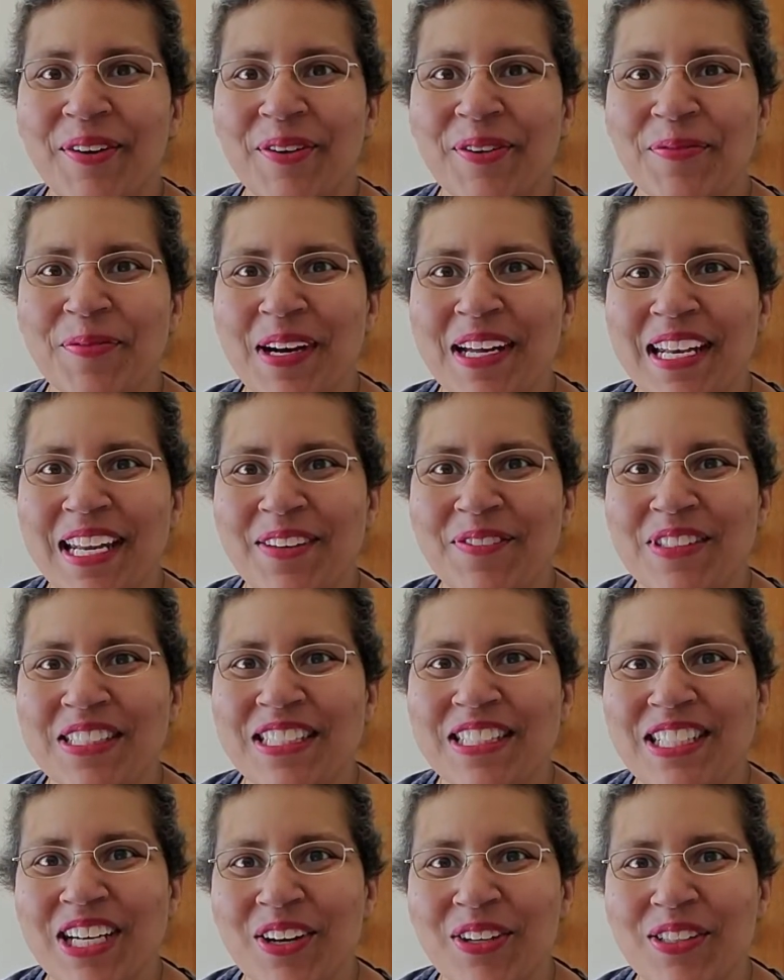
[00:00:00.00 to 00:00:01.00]
my name is
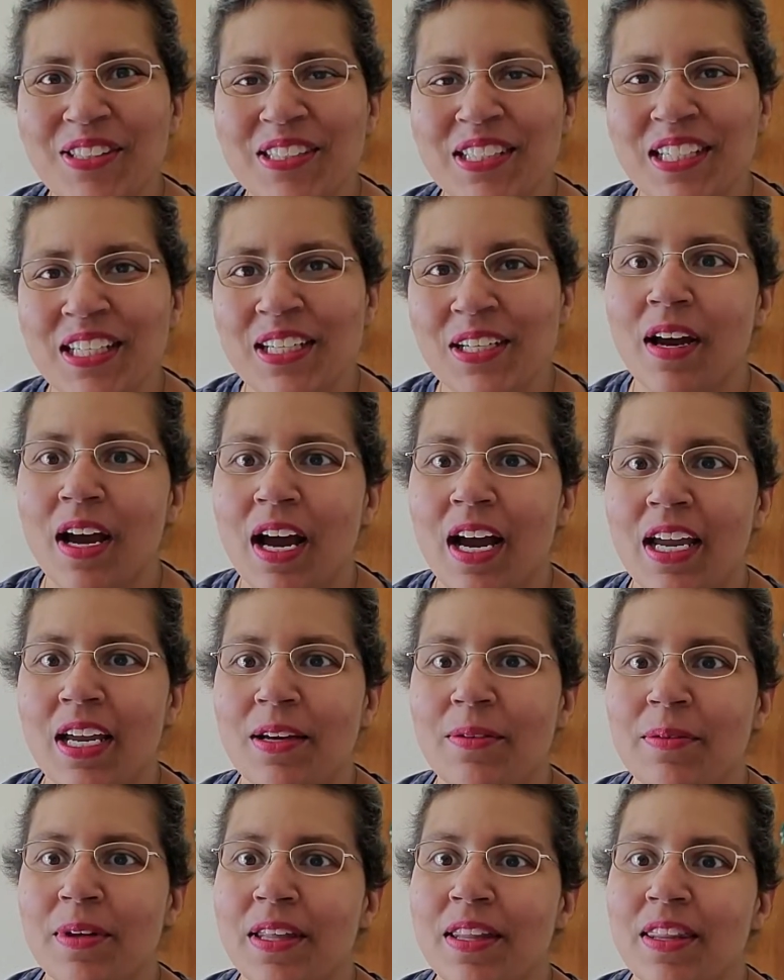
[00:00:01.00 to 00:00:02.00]
Chelsea. I
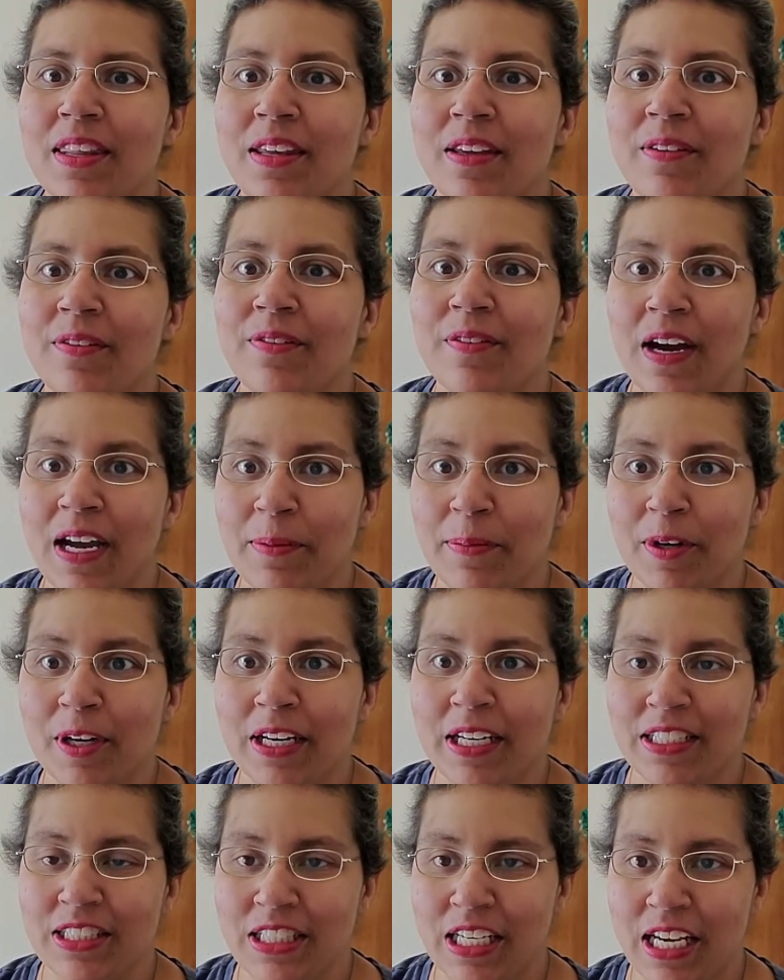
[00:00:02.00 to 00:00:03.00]
am the Fiber
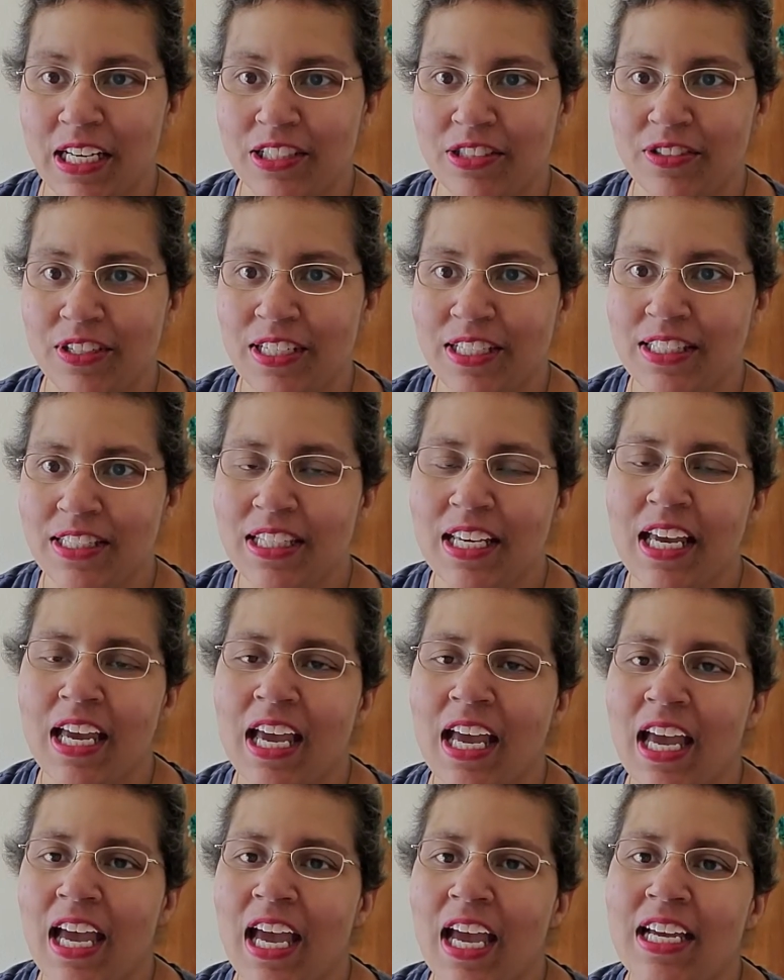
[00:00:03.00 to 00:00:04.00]
Enchantress,
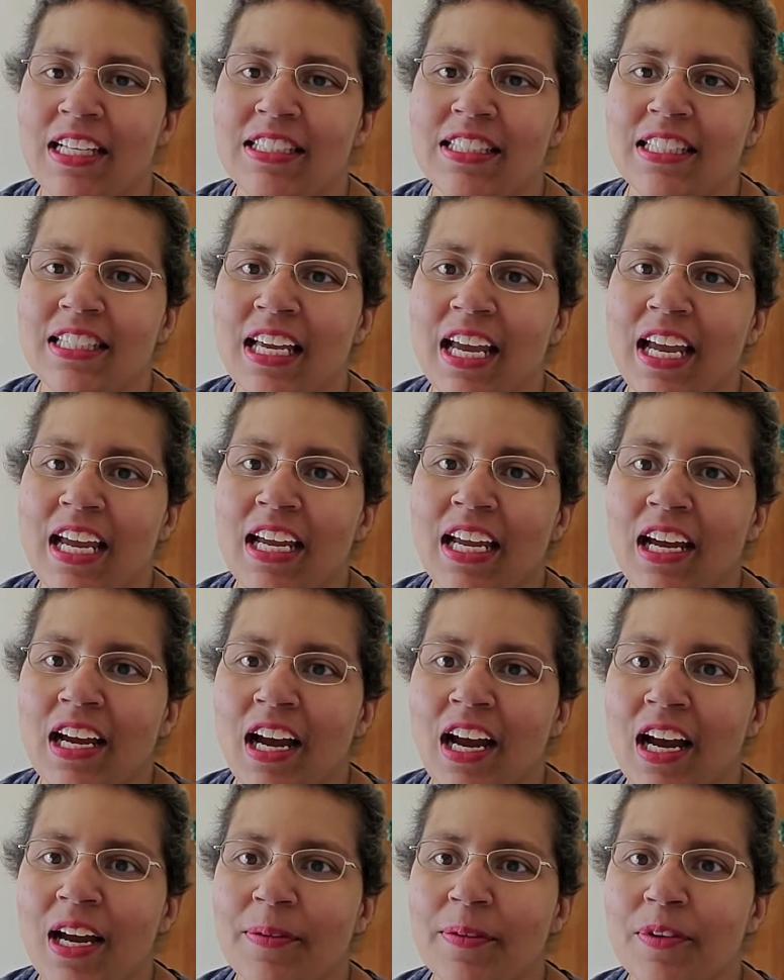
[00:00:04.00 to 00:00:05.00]
and today
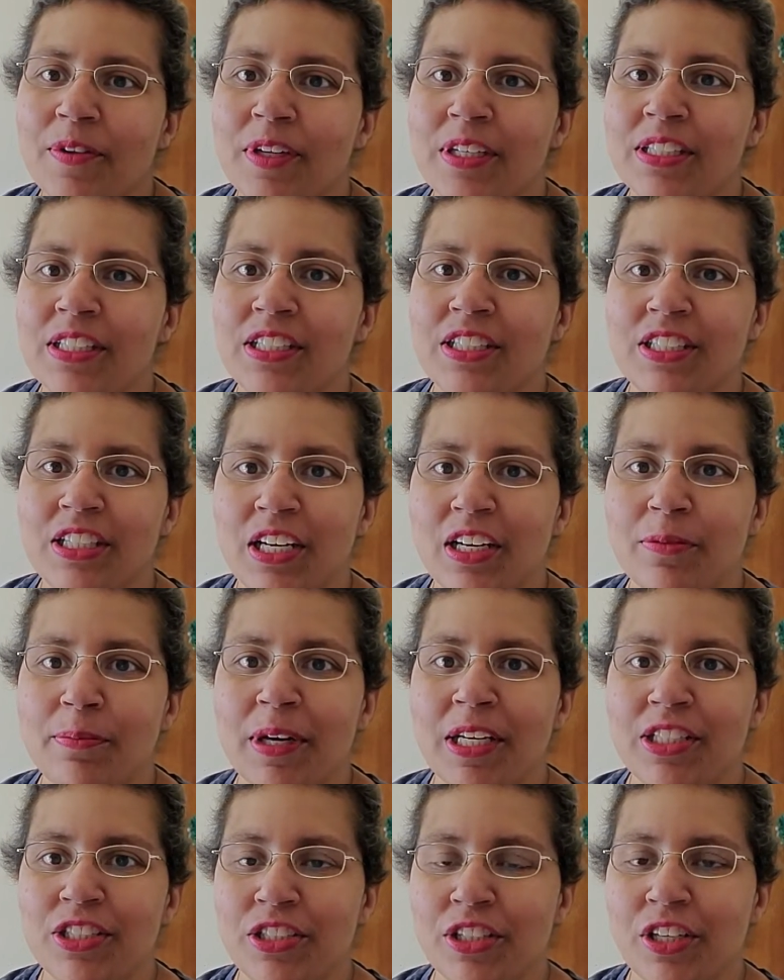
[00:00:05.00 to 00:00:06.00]
I'm going to share
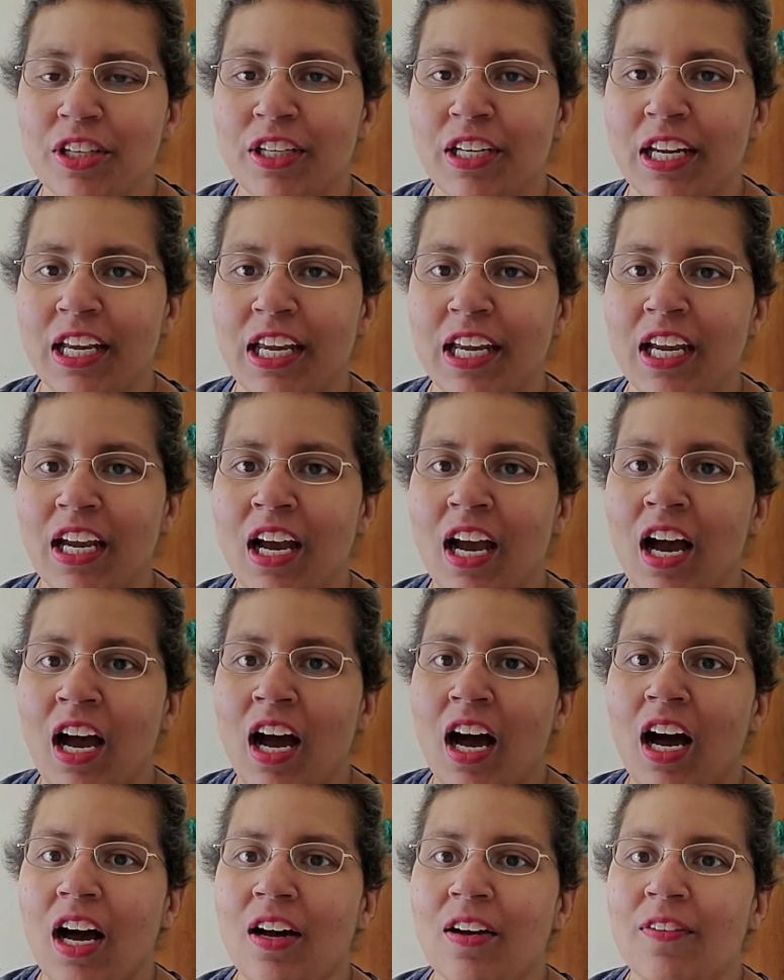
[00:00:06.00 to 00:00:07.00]
my journey
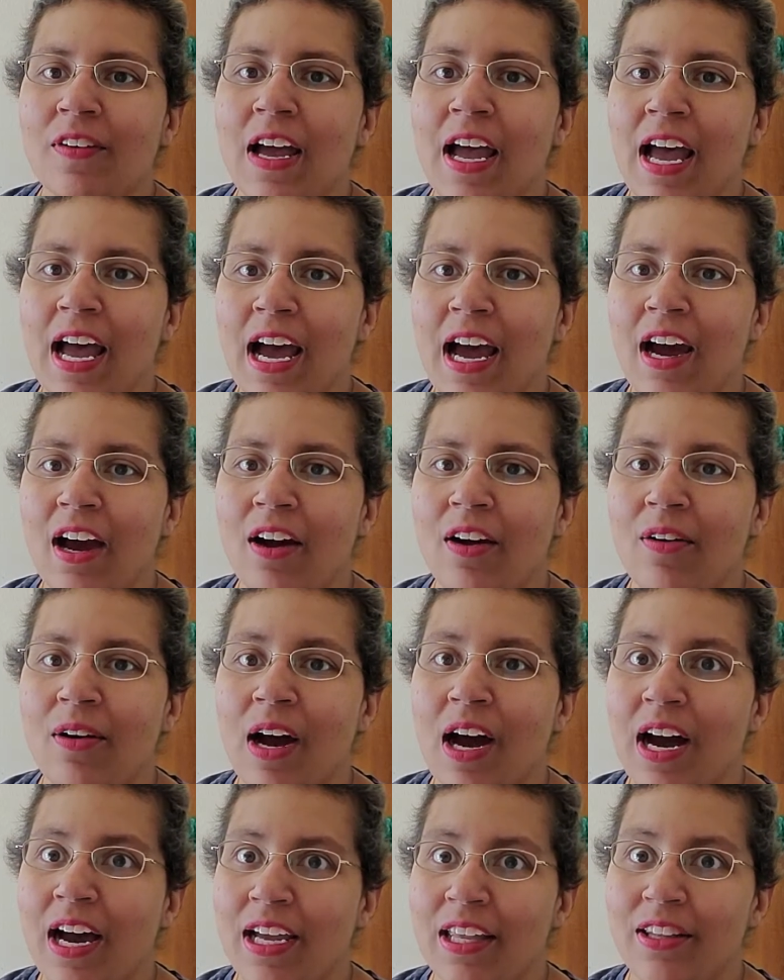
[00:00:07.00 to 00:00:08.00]
of how
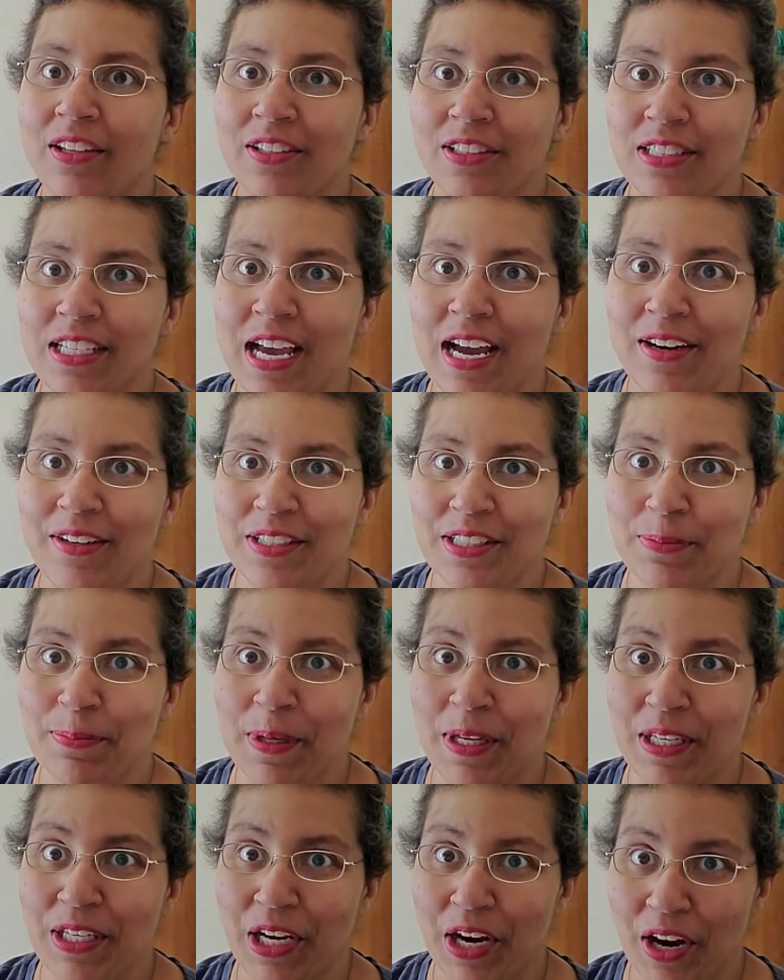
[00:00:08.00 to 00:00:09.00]
I learned how to
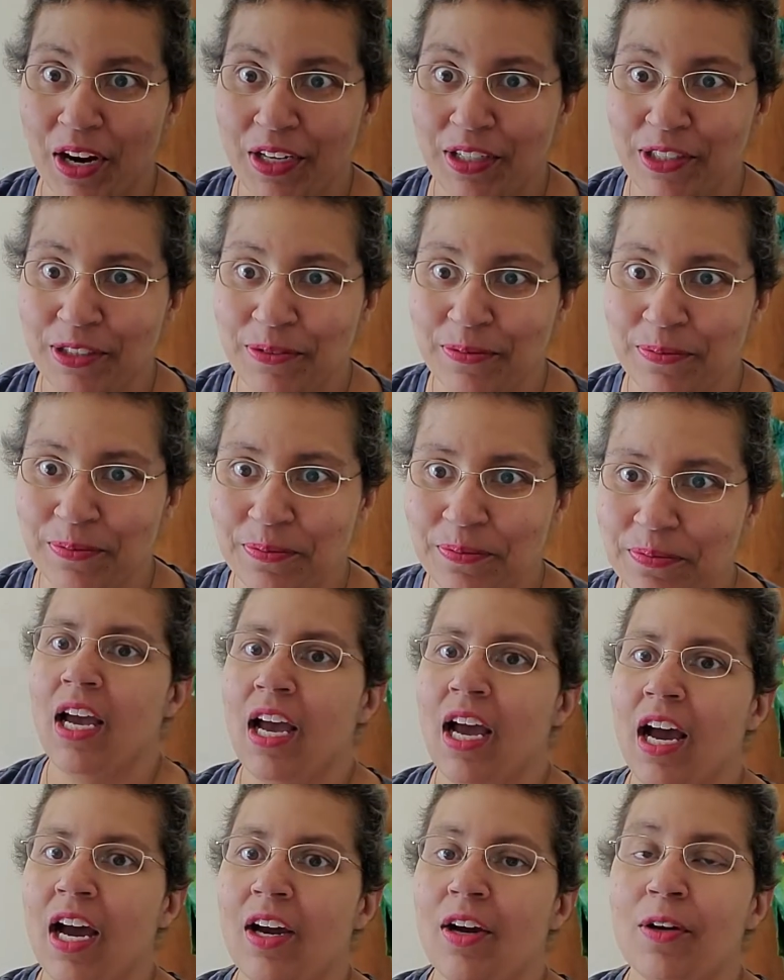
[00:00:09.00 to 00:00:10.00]
spin yarn.
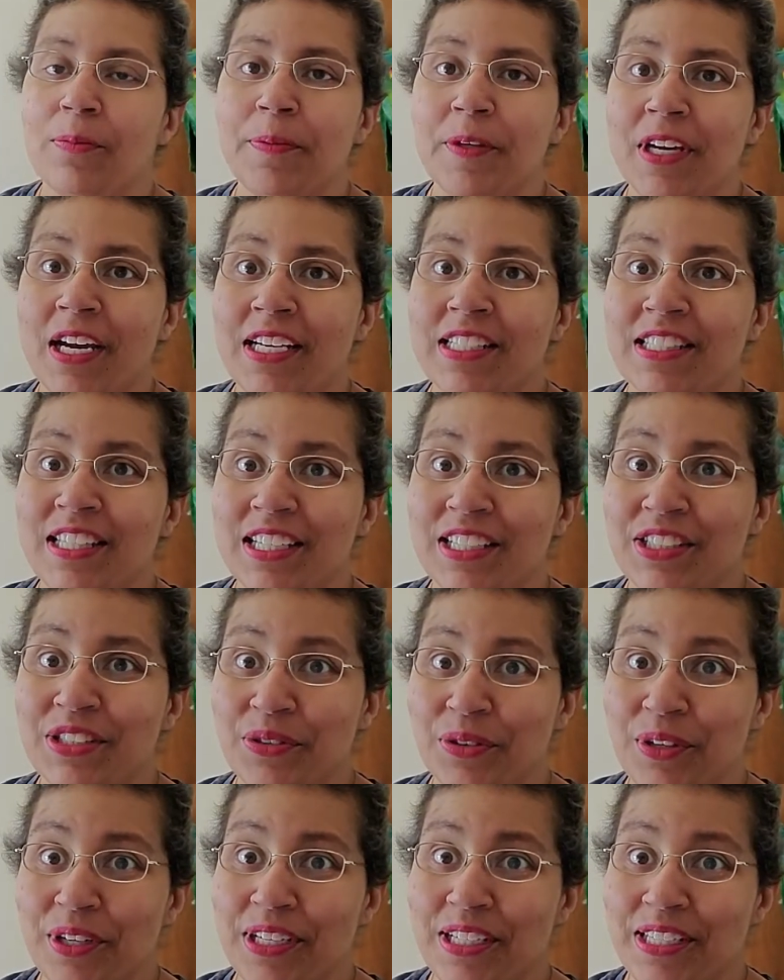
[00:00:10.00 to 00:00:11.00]
I hope you guys like
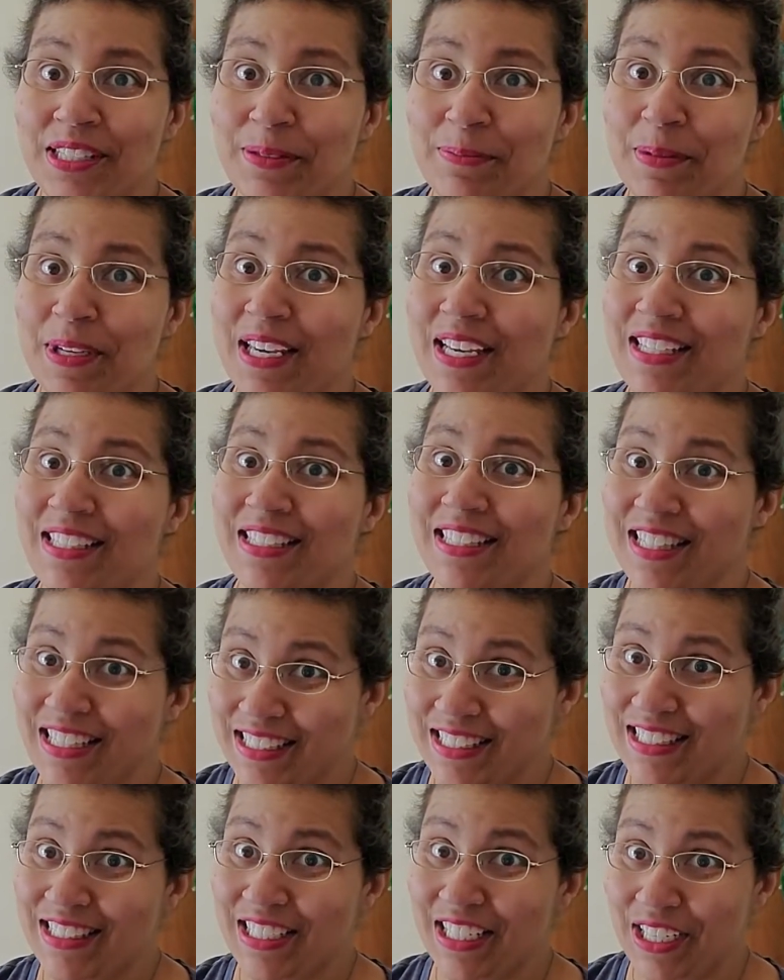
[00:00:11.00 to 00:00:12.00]
stories because
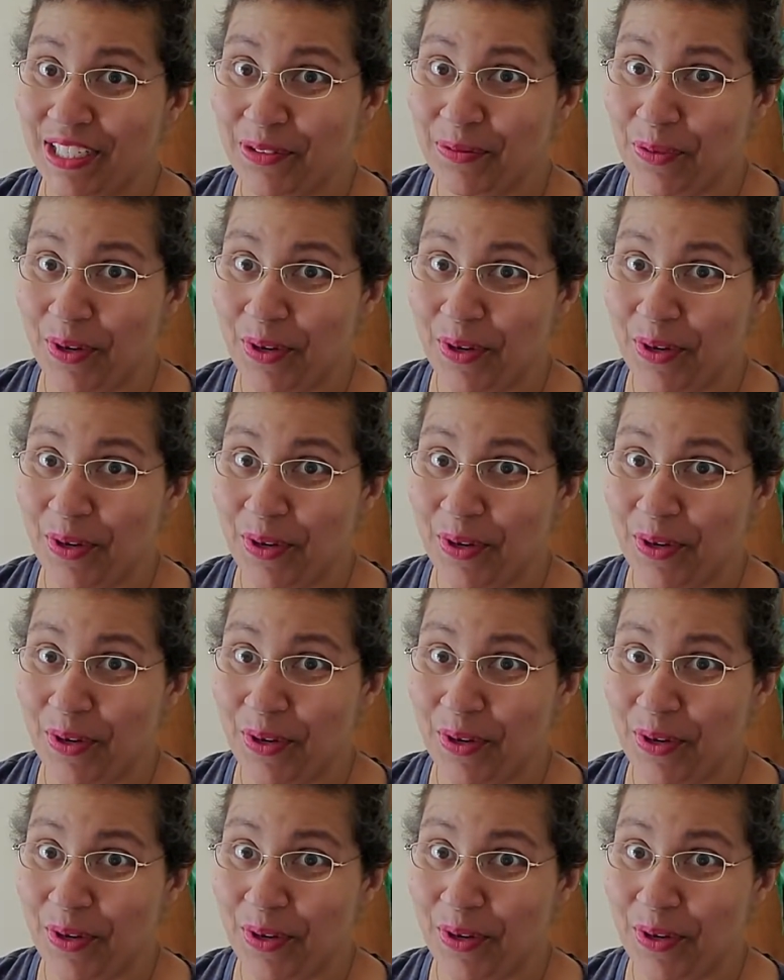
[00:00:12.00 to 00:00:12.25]
this is a good